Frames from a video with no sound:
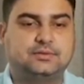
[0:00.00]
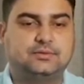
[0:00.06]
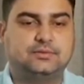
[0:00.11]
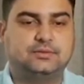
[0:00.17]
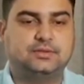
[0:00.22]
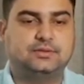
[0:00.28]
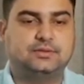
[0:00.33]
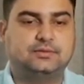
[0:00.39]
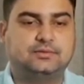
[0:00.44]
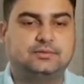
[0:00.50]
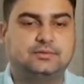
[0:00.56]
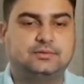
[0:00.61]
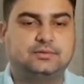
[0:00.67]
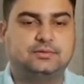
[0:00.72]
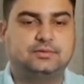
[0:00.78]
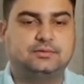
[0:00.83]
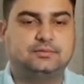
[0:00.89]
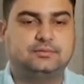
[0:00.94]
Okay.
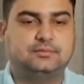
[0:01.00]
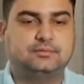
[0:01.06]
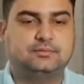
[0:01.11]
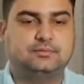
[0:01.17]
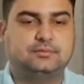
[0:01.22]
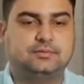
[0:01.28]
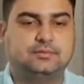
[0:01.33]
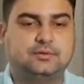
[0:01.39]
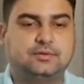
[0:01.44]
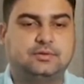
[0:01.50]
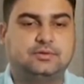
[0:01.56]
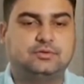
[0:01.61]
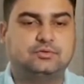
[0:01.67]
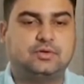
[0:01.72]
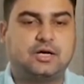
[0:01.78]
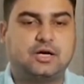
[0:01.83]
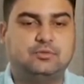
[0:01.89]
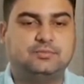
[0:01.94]

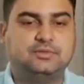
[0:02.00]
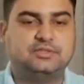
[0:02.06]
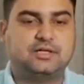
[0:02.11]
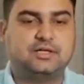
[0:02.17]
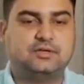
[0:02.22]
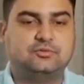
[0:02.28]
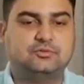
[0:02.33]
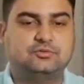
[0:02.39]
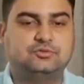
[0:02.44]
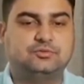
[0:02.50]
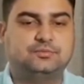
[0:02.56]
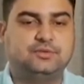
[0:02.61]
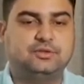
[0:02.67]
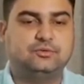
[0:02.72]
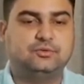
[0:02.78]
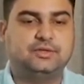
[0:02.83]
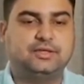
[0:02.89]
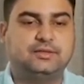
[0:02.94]
So how much cargo should be
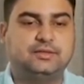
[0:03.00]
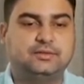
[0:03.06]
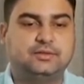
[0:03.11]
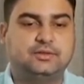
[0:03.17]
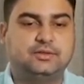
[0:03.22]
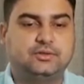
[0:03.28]
loaded